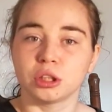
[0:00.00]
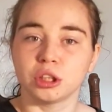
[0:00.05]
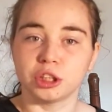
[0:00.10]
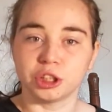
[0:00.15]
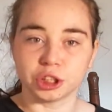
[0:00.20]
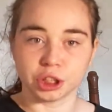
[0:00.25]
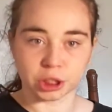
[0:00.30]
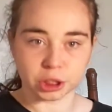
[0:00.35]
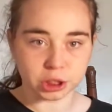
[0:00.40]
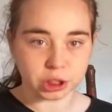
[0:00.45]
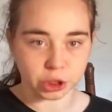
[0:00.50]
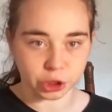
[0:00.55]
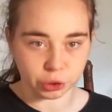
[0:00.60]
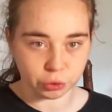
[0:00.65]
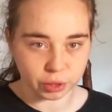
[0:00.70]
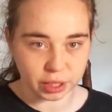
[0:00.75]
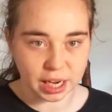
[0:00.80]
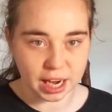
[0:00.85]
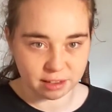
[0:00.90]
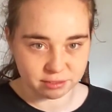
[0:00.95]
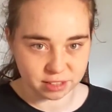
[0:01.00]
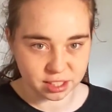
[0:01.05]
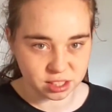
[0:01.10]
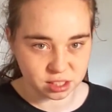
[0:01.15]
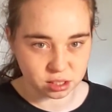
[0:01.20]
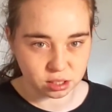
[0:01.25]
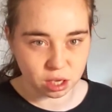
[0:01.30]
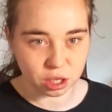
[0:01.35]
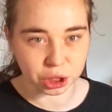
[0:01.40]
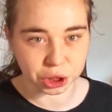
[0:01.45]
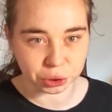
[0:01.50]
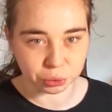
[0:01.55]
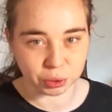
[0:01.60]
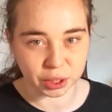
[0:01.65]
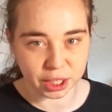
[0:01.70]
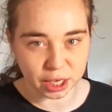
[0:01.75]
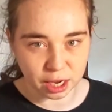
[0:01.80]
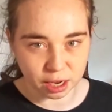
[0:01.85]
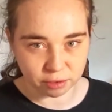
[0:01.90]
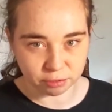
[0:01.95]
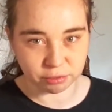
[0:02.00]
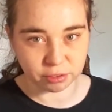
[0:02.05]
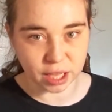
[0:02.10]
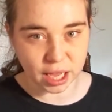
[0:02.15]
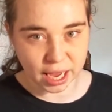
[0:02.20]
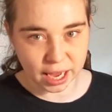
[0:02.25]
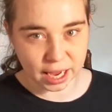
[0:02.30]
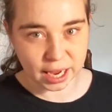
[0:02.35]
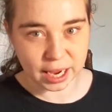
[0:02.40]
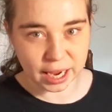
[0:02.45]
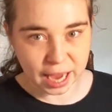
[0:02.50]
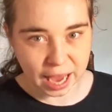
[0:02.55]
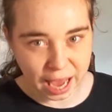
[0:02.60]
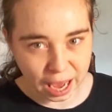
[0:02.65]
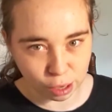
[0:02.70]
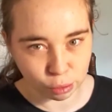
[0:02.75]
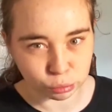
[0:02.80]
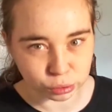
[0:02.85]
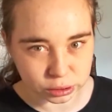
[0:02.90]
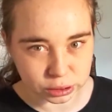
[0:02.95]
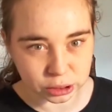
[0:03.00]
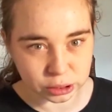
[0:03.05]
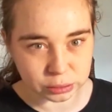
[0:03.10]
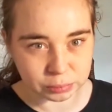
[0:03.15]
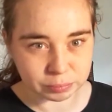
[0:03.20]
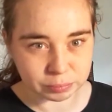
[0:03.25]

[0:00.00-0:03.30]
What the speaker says: just so you can have this luxury of a house.